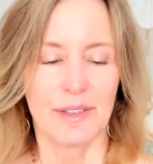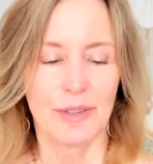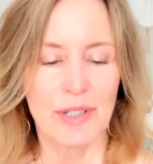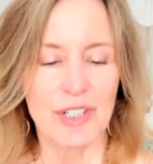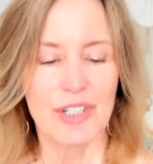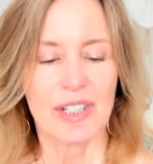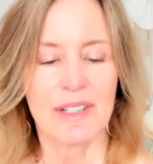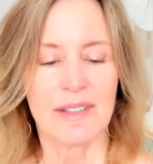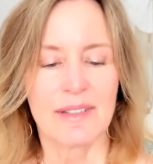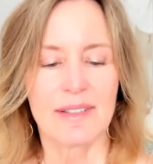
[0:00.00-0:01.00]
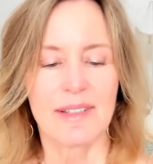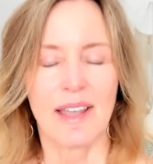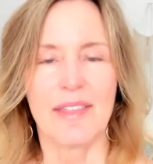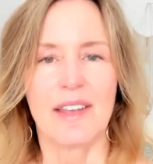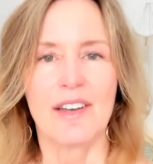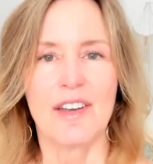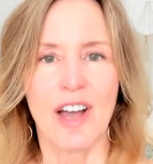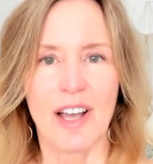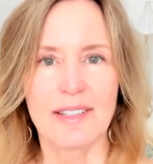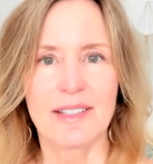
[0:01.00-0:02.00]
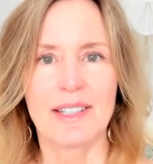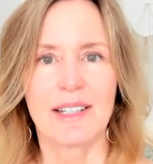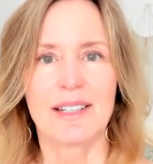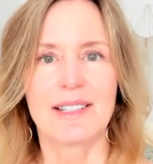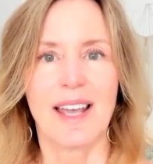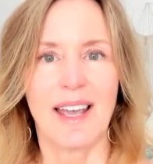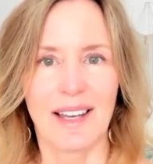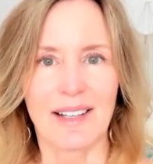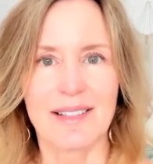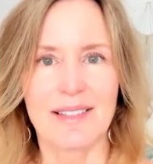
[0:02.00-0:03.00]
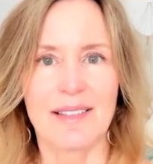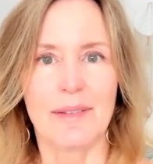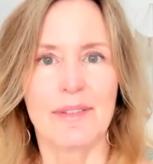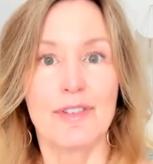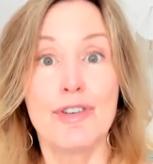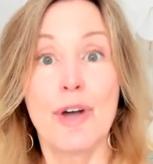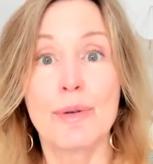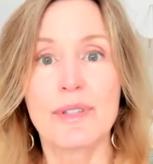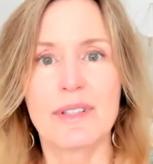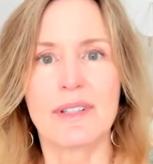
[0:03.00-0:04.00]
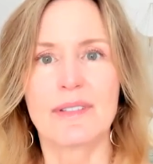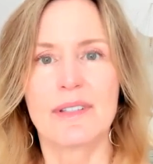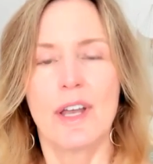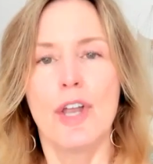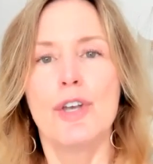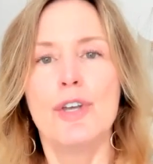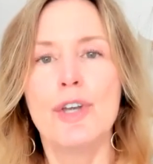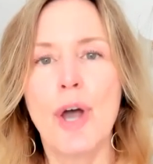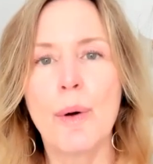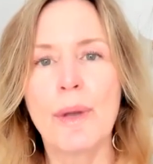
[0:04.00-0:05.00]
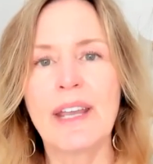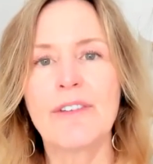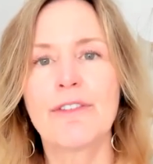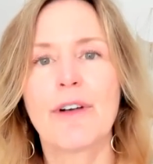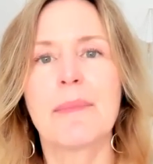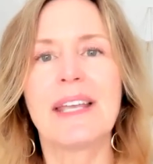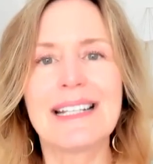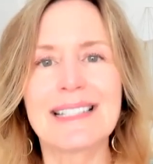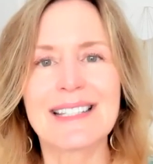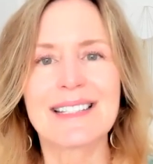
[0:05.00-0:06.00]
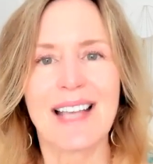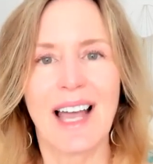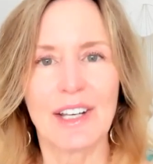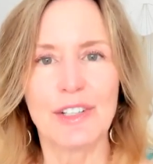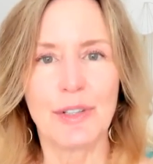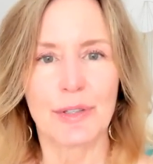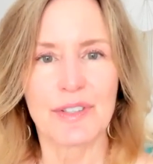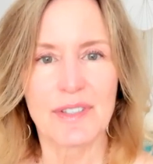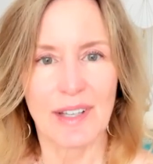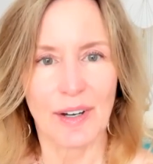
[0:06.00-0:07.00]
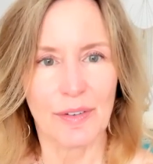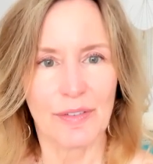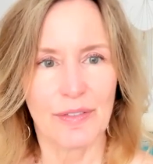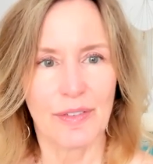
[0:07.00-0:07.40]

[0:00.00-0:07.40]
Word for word: Christians and the Gnostic texts, the gnosis, knowing from inside yourself